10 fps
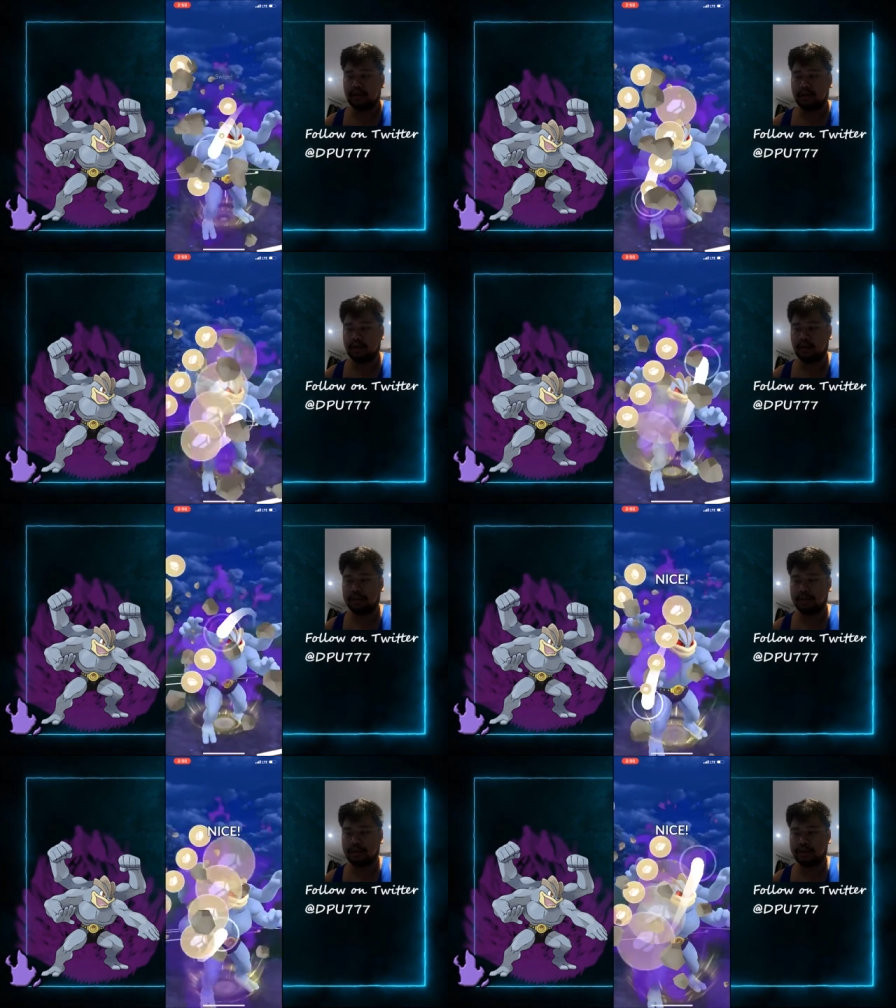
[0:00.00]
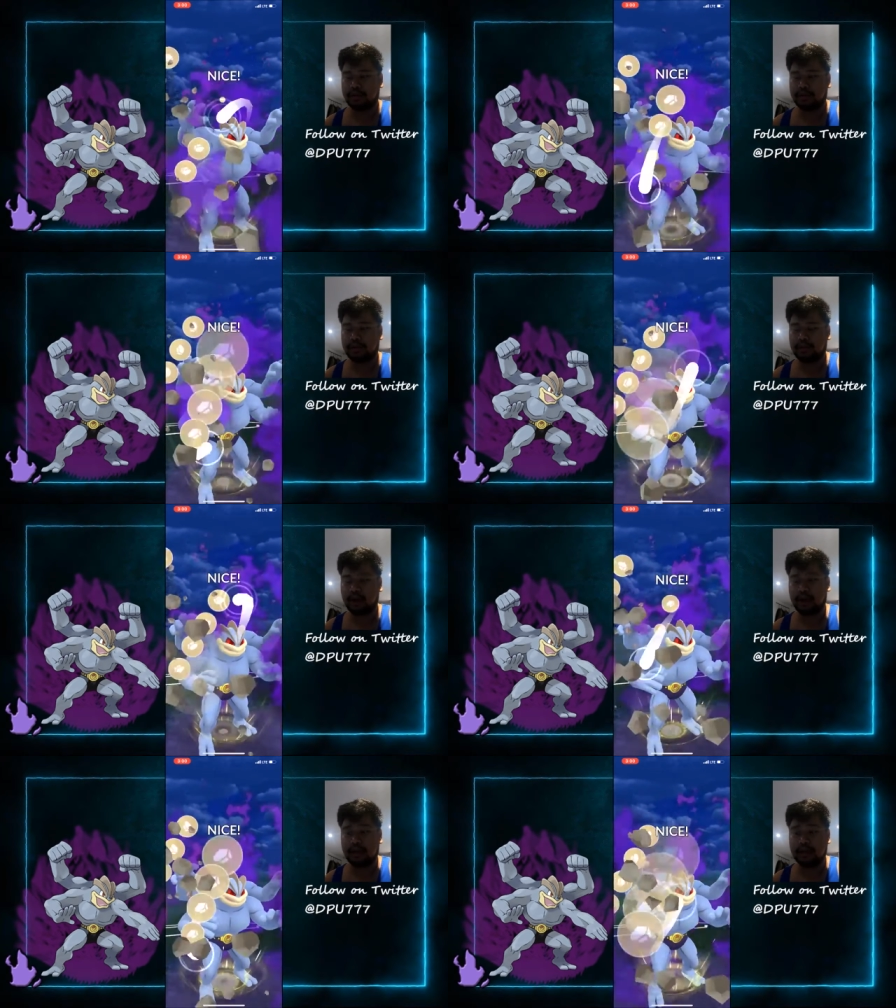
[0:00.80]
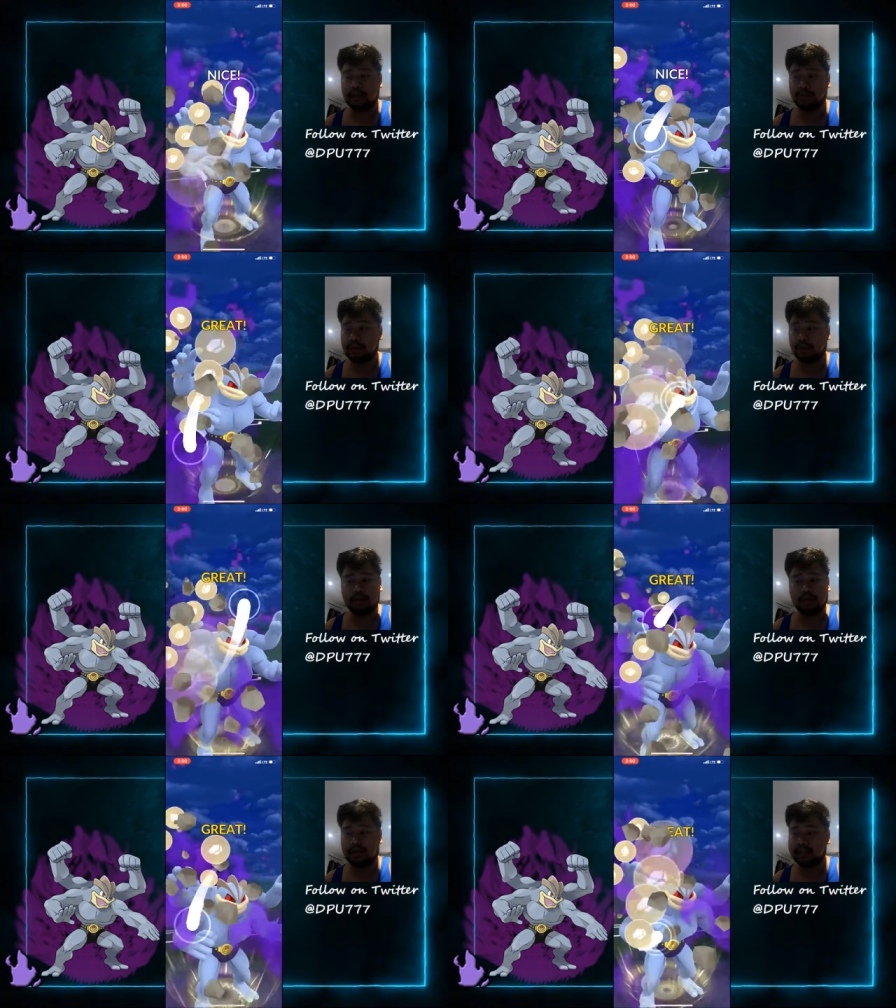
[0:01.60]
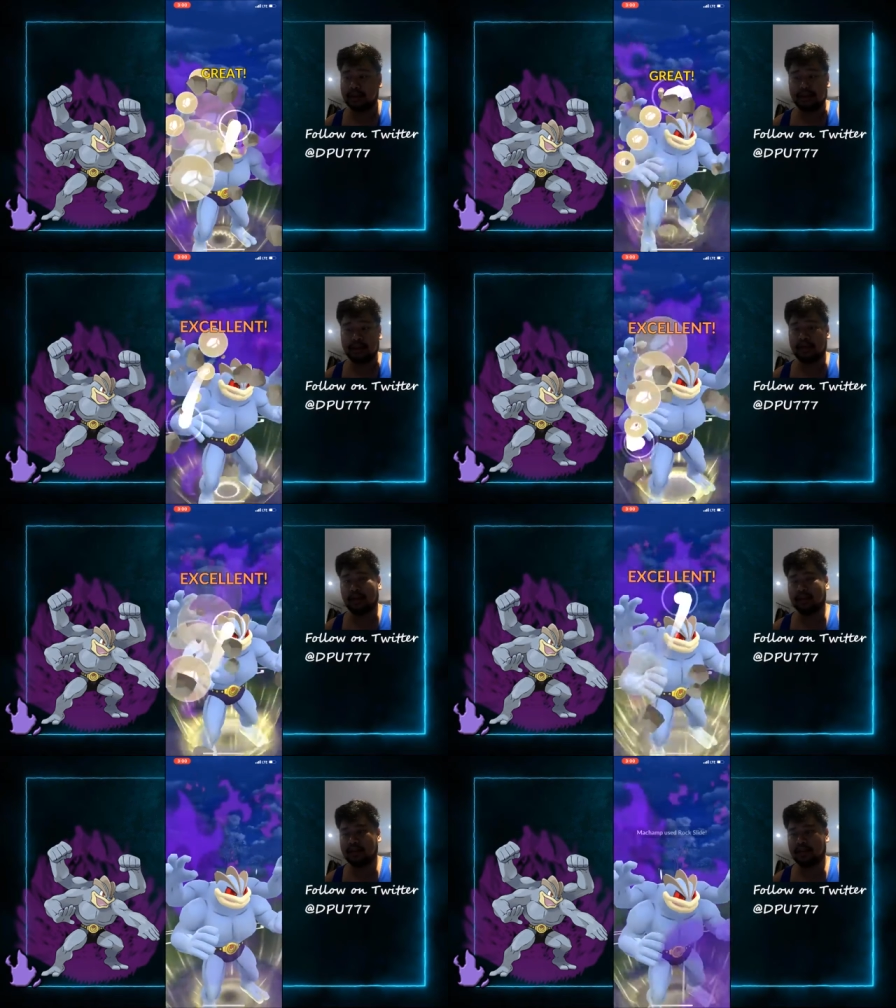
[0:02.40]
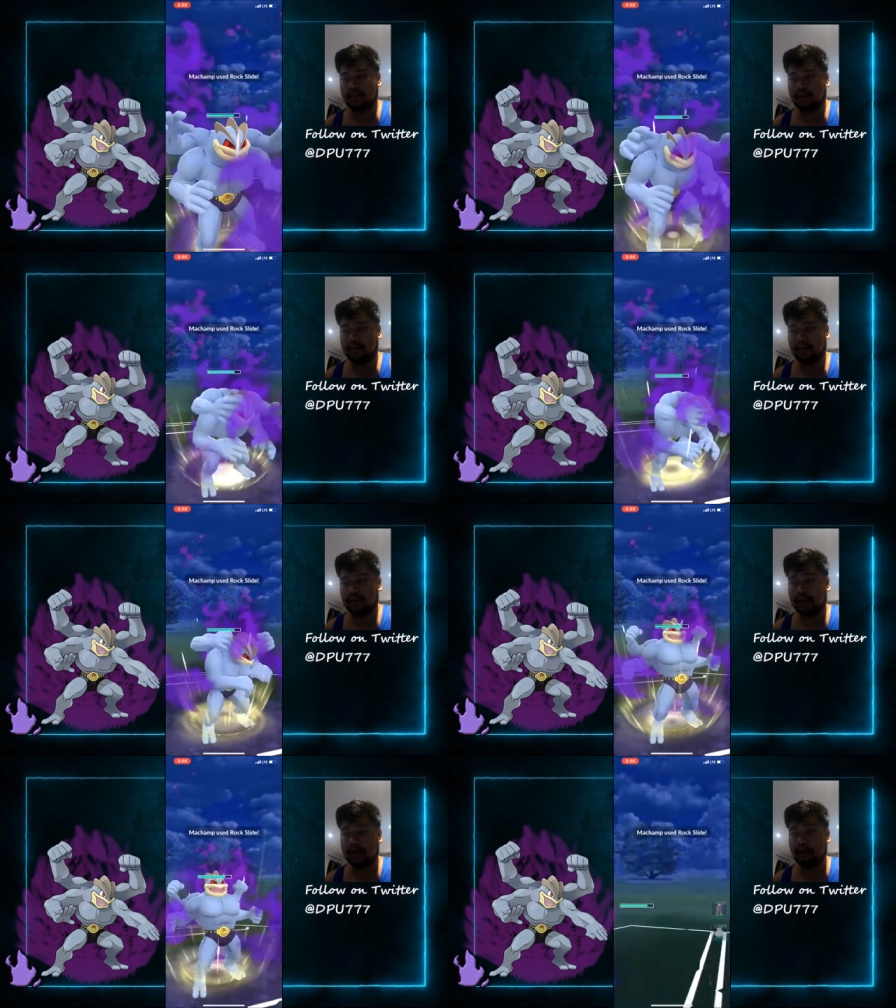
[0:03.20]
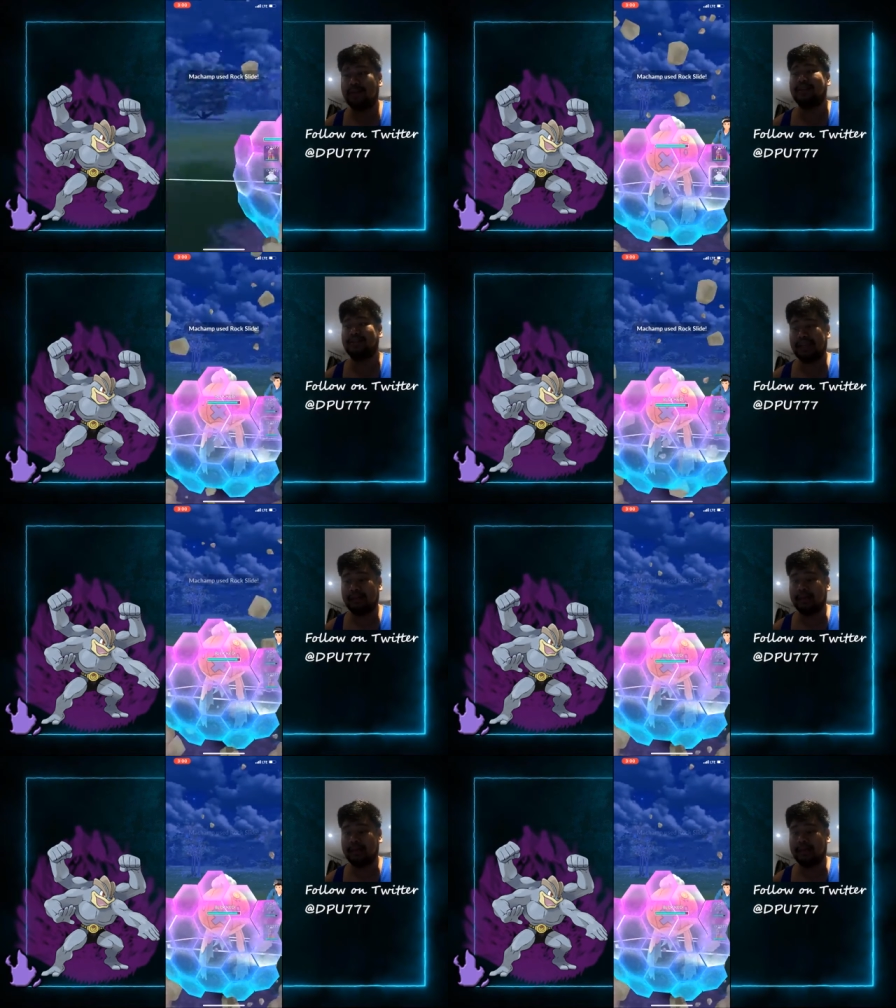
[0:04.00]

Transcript: in the Open Ultra. It was only my second day yesterday playing with his same